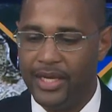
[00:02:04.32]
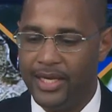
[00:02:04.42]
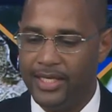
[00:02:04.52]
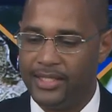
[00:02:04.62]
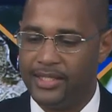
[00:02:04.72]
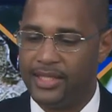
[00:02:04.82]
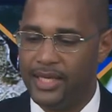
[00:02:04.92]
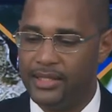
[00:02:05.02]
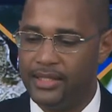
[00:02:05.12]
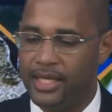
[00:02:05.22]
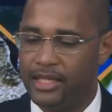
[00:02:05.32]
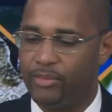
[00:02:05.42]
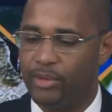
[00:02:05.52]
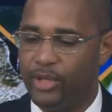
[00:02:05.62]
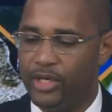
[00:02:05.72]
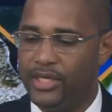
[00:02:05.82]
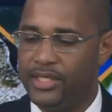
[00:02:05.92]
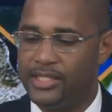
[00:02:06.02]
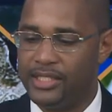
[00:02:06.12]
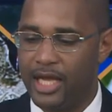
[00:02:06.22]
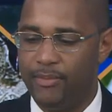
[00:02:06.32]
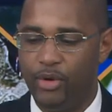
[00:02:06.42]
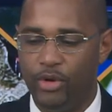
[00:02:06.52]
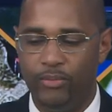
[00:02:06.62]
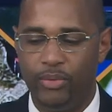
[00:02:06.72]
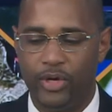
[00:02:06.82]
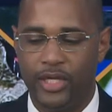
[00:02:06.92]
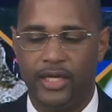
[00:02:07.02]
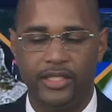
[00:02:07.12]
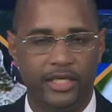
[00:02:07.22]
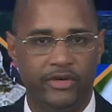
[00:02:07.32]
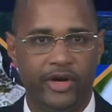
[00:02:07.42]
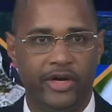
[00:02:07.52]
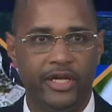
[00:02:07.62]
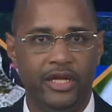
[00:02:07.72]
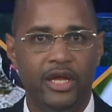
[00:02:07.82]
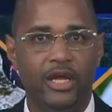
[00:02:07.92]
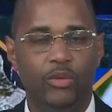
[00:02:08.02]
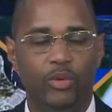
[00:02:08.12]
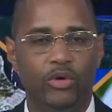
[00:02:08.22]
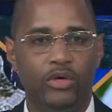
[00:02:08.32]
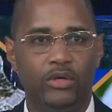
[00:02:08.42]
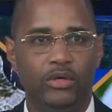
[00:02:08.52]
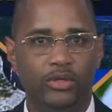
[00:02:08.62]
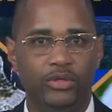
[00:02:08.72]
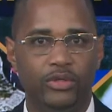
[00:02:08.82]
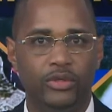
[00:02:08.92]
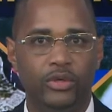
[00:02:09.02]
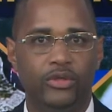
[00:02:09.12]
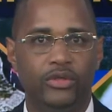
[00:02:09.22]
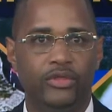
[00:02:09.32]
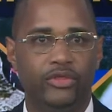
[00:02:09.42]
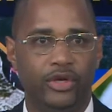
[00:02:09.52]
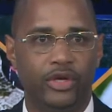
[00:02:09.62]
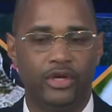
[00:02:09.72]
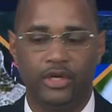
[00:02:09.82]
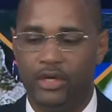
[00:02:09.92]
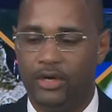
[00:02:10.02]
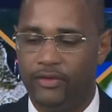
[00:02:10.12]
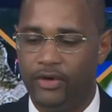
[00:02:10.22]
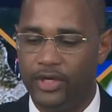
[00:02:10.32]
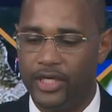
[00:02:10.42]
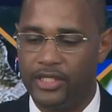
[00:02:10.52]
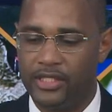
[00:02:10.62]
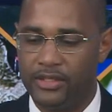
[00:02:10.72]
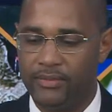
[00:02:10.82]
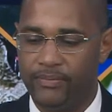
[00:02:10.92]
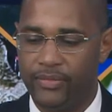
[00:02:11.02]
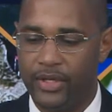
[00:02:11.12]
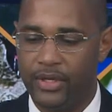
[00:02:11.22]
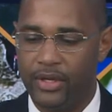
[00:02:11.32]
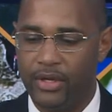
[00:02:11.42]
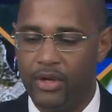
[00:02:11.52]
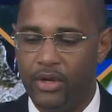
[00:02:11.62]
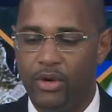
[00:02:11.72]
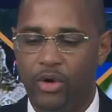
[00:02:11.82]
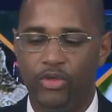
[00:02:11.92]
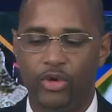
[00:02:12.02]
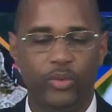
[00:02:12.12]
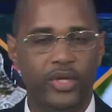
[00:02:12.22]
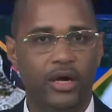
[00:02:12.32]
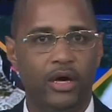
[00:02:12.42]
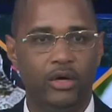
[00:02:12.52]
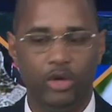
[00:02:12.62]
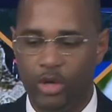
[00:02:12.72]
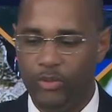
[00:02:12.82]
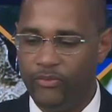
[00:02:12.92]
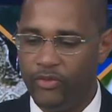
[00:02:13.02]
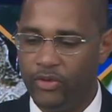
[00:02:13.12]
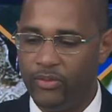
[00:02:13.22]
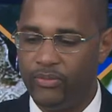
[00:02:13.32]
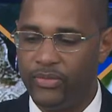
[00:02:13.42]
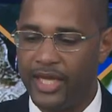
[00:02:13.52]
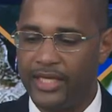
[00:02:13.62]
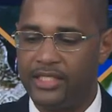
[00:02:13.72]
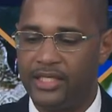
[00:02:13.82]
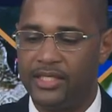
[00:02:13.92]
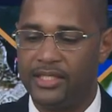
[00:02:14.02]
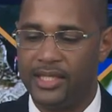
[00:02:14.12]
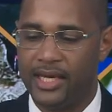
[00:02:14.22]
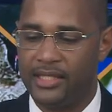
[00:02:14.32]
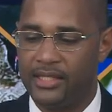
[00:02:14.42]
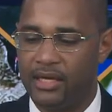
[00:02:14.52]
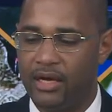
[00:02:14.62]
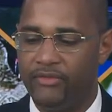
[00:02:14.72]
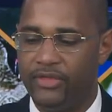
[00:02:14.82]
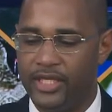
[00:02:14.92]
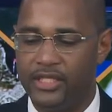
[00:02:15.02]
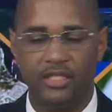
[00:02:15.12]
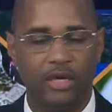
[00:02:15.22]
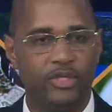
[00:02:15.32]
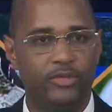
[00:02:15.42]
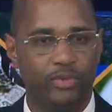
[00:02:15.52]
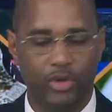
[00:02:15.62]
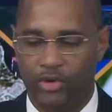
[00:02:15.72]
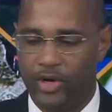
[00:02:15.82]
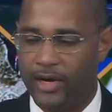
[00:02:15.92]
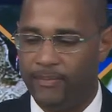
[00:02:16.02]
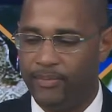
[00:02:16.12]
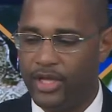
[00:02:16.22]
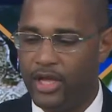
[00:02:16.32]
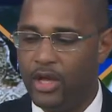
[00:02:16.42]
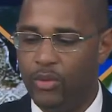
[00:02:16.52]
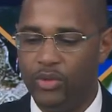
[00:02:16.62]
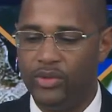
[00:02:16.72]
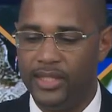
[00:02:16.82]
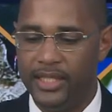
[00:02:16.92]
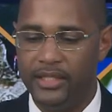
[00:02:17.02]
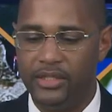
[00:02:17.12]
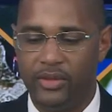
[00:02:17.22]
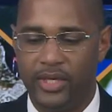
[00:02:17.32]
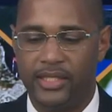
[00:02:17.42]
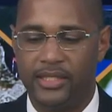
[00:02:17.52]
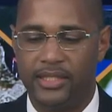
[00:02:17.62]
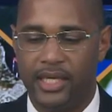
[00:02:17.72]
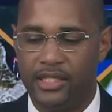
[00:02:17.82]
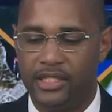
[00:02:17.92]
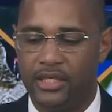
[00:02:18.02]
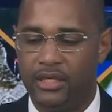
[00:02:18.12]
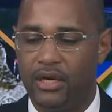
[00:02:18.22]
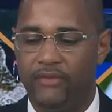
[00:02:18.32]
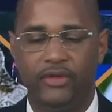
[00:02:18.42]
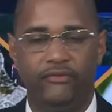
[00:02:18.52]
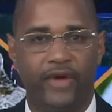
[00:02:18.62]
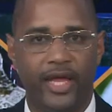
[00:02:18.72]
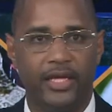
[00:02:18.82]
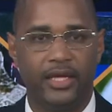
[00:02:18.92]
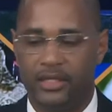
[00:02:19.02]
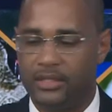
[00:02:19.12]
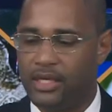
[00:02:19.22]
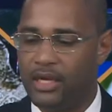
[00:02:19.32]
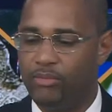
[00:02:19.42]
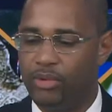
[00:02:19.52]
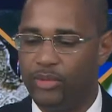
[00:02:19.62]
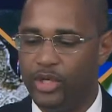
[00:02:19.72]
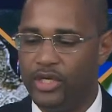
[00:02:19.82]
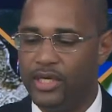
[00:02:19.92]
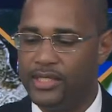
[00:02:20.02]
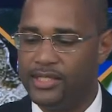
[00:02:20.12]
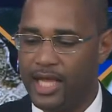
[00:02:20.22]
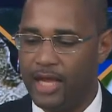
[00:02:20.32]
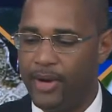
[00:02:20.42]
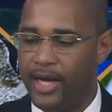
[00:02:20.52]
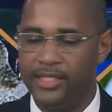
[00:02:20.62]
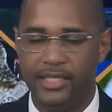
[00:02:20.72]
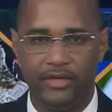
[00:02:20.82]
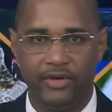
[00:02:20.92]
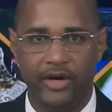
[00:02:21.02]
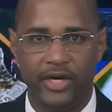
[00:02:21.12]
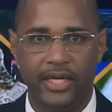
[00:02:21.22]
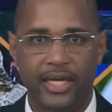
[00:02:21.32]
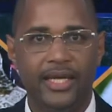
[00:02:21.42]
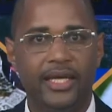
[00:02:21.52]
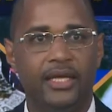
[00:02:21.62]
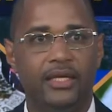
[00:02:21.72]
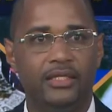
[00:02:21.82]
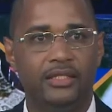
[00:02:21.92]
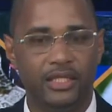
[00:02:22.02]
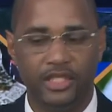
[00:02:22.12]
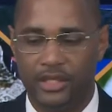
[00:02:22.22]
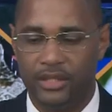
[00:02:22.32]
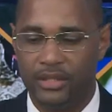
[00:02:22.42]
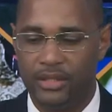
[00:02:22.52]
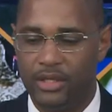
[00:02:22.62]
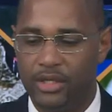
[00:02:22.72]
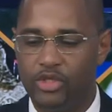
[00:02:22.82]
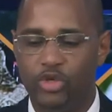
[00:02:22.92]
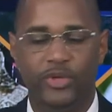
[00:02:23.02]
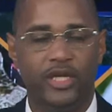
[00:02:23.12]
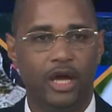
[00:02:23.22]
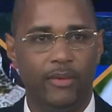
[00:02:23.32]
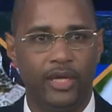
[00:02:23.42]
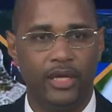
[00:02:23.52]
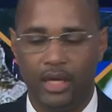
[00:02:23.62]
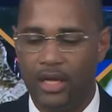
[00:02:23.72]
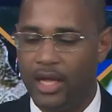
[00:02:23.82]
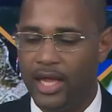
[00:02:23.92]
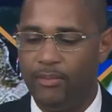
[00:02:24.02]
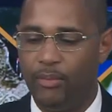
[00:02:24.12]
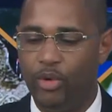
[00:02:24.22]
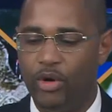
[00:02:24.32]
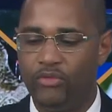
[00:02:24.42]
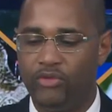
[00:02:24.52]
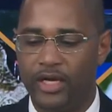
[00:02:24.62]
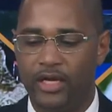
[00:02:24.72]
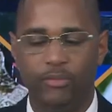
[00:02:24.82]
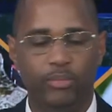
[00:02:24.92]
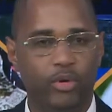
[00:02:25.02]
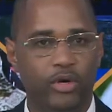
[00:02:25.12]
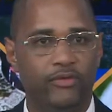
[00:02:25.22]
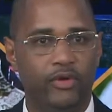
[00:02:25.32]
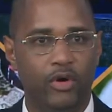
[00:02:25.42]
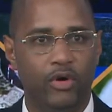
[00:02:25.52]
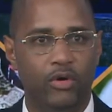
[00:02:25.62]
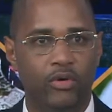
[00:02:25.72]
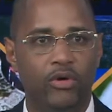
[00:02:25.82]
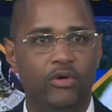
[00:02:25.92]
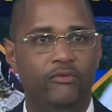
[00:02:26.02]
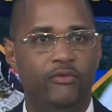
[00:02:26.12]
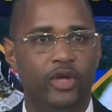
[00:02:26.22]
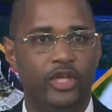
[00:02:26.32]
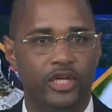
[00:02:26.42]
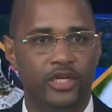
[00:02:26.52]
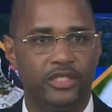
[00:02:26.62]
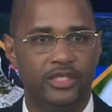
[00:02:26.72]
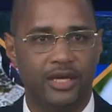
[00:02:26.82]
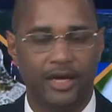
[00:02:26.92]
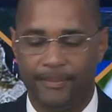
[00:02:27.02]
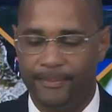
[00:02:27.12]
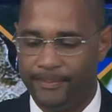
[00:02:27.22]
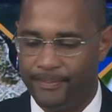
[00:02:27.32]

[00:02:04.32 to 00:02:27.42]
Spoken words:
It is intended that the Bermuda escape homeporting itinerary will conclude on the 3rd of August. Although we are hopeful that success of this summer's program will lead to an extension of the Viking's Bermuda escape itinerary in addition to becoming a more regular port of call for years to come.